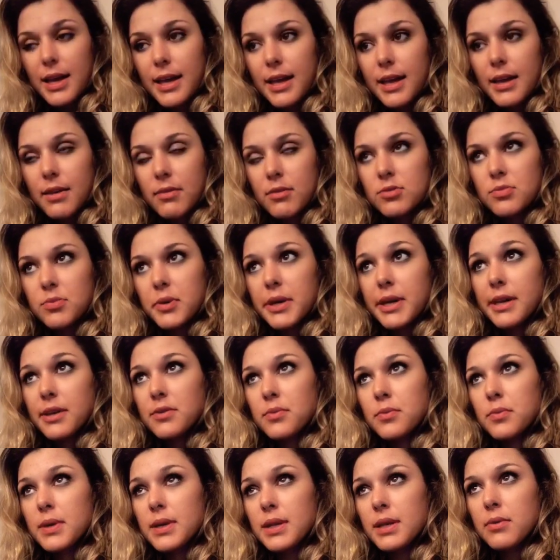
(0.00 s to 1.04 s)
It was
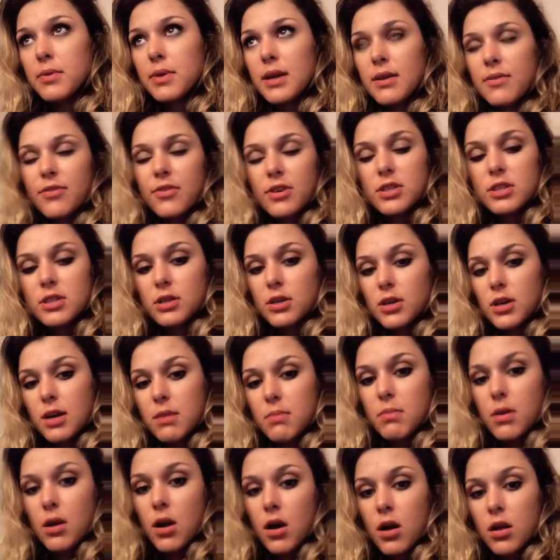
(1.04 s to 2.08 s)
working really well for
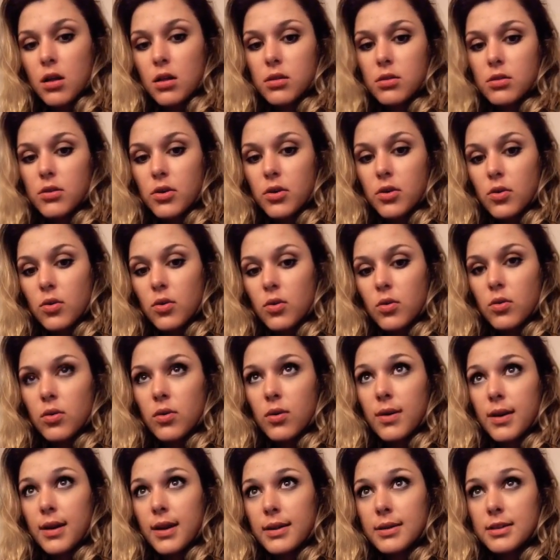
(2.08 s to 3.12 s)
Instagram,
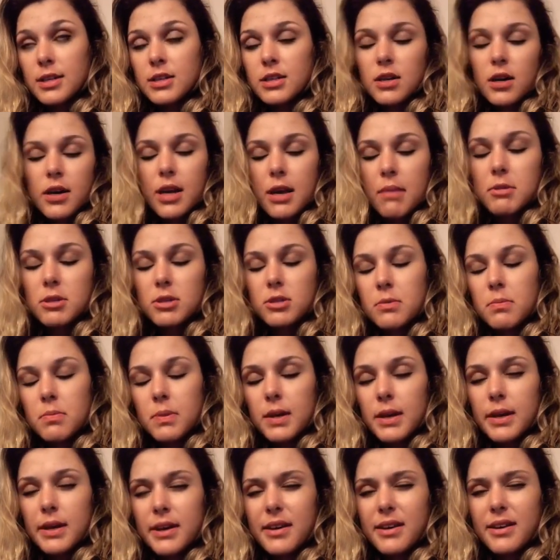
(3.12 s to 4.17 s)
although TikTok came into
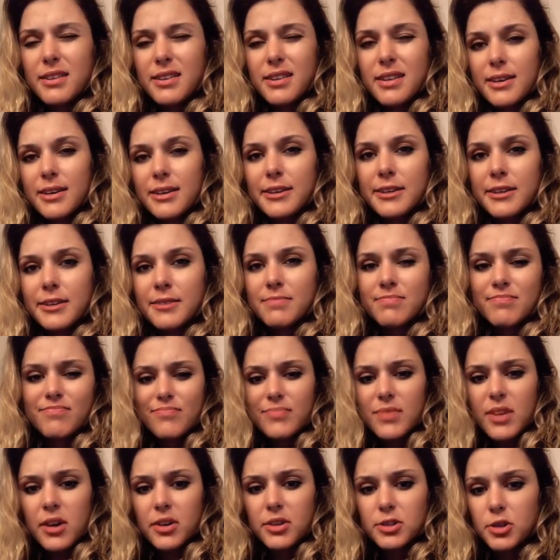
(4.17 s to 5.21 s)
play in
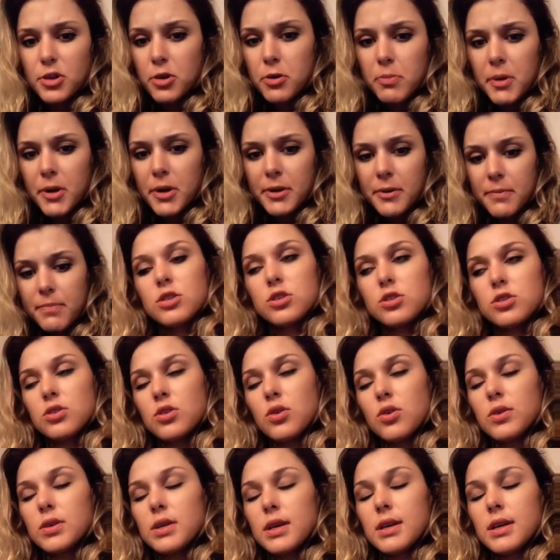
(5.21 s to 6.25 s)
October,
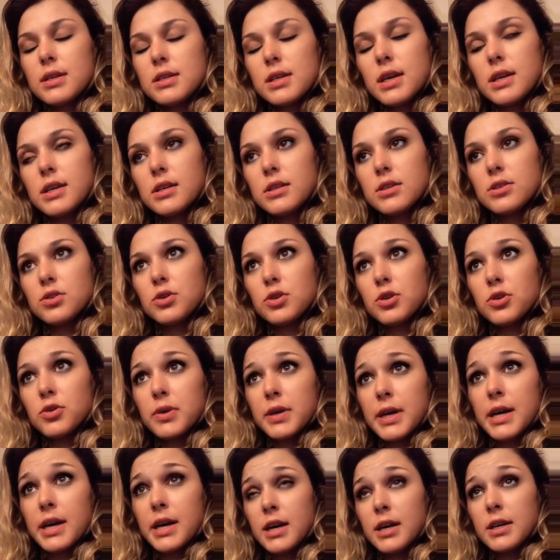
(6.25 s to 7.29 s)
so they decided to
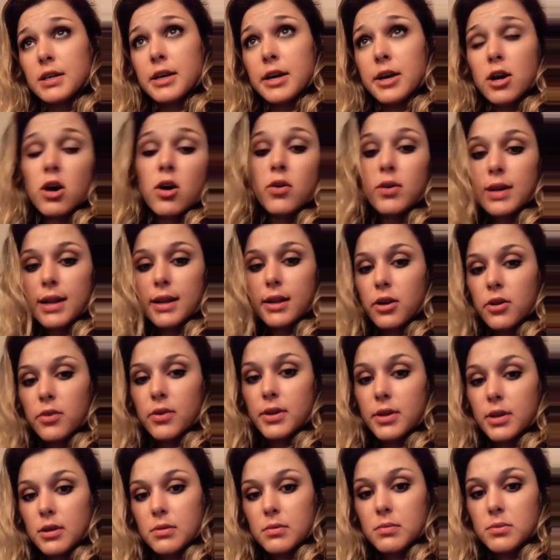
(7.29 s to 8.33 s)
create their own
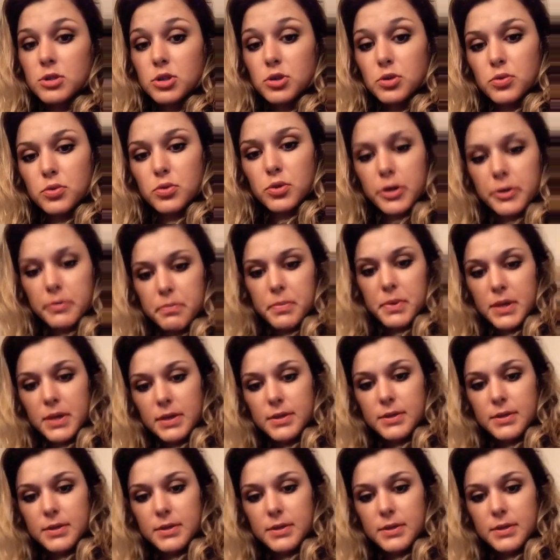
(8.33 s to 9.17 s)
algorithm to compete.